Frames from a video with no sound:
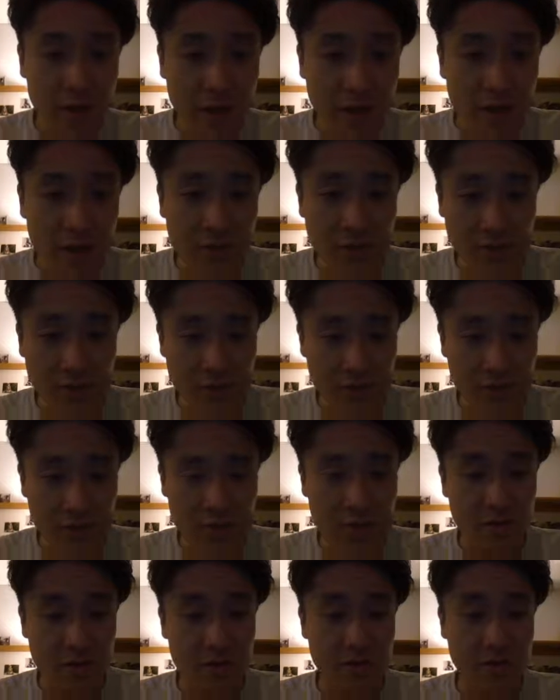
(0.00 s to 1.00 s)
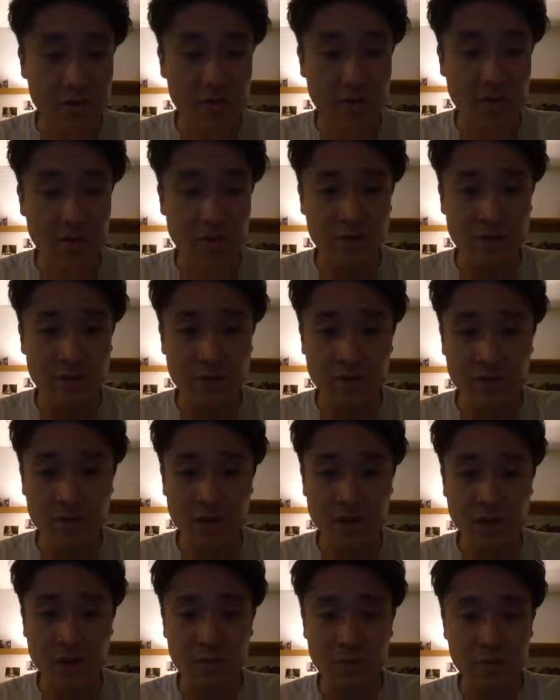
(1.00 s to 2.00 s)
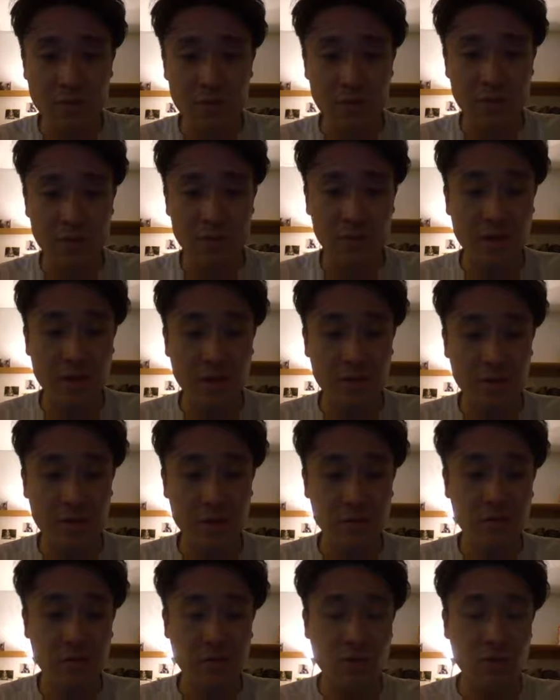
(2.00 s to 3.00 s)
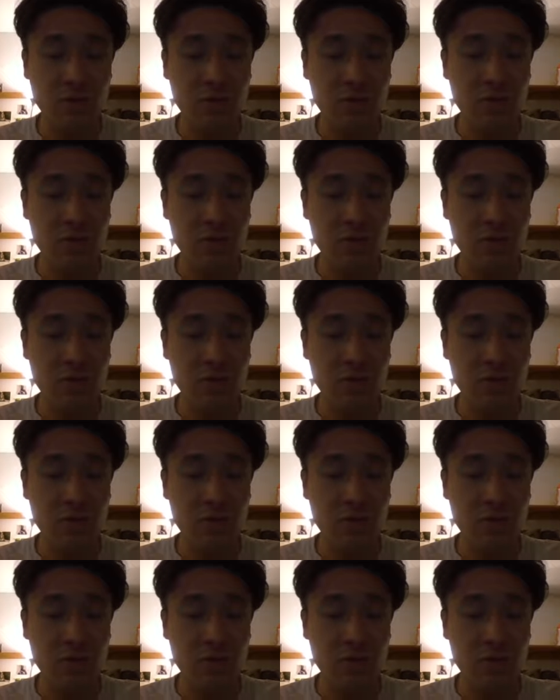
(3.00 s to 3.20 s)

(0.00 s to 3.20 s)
so this should be what we are looking for,